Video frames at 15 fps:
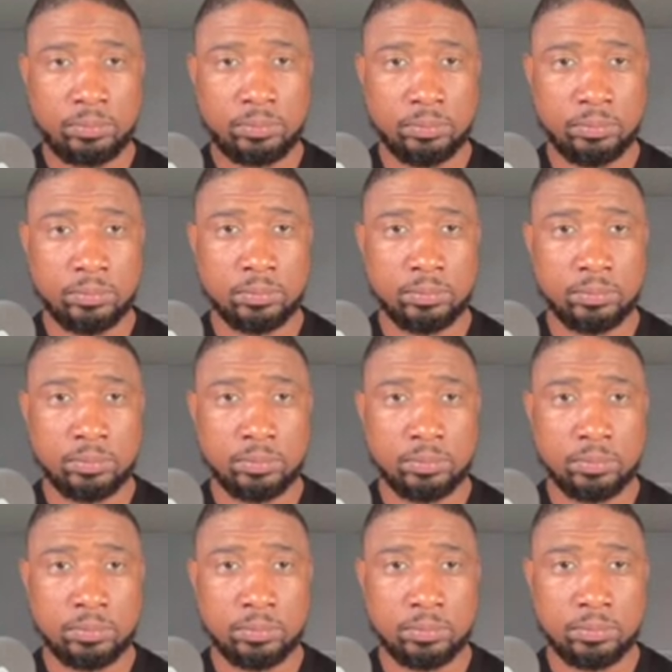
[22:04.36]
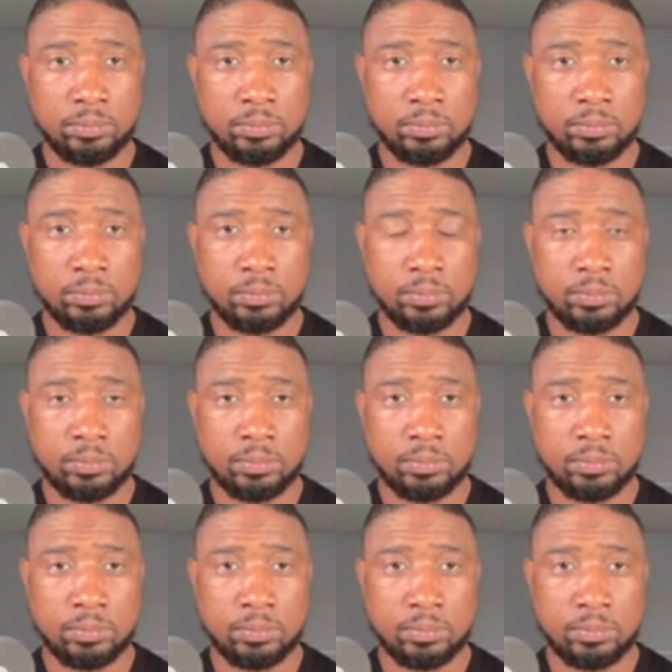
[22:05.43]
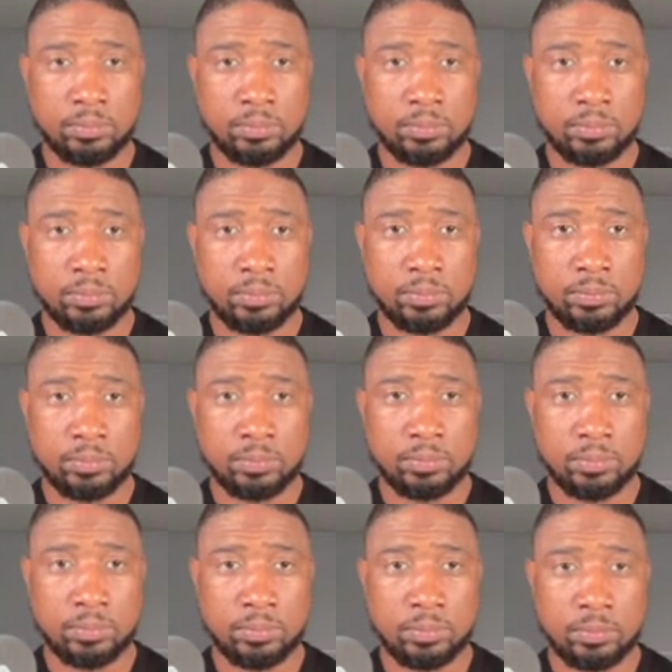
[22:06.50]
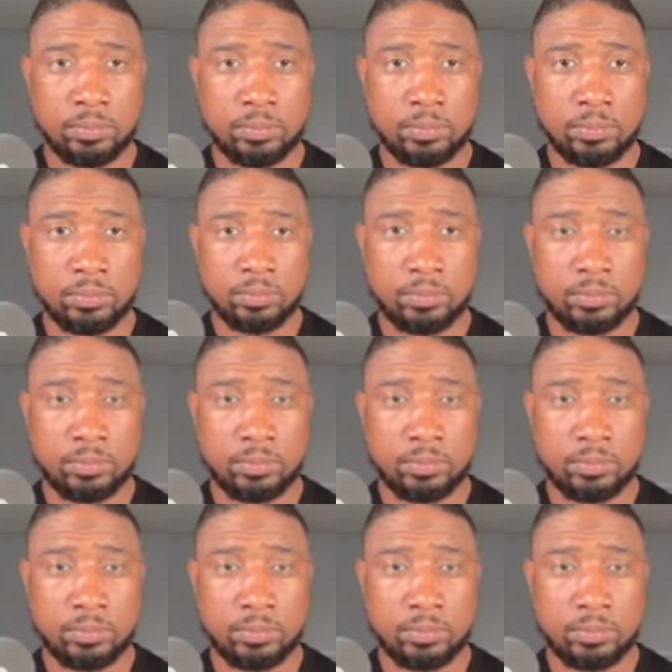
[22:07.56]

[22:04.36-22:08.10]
No words are spoken by the person on screen.